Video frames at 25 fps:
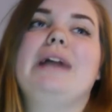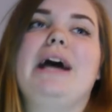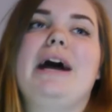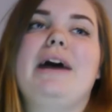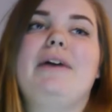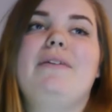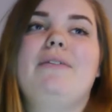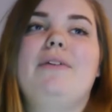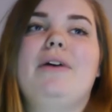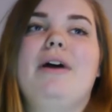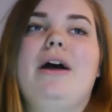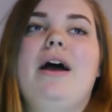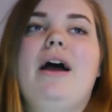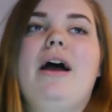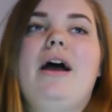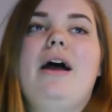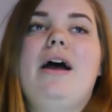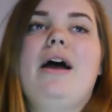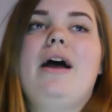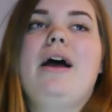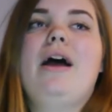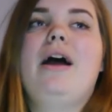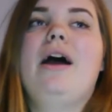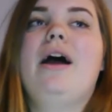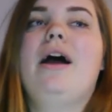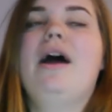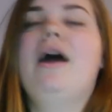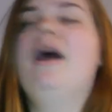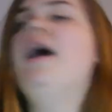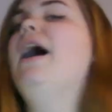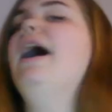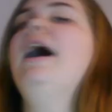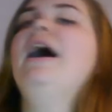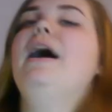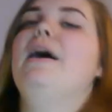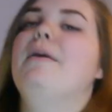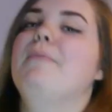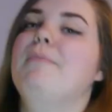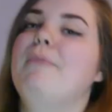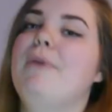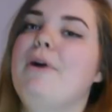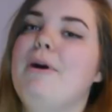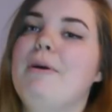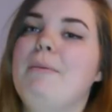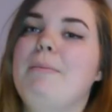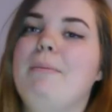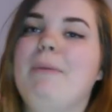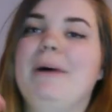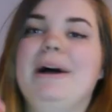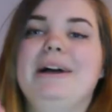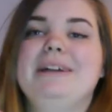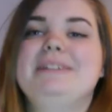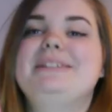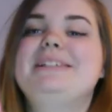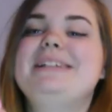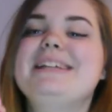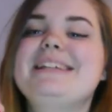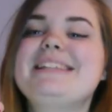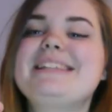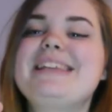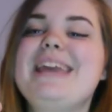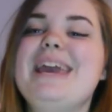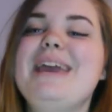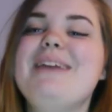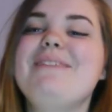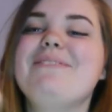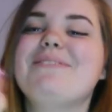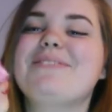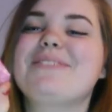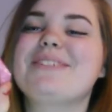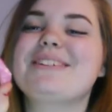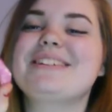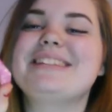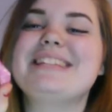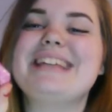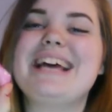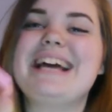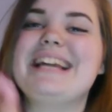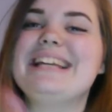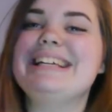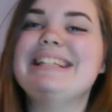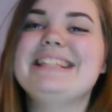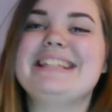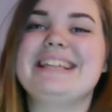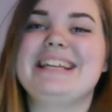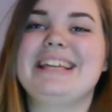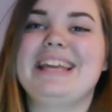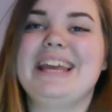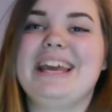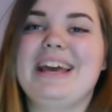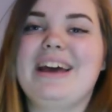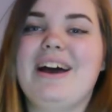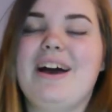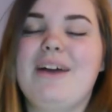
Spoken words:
out, but I just keep Frutellas in here.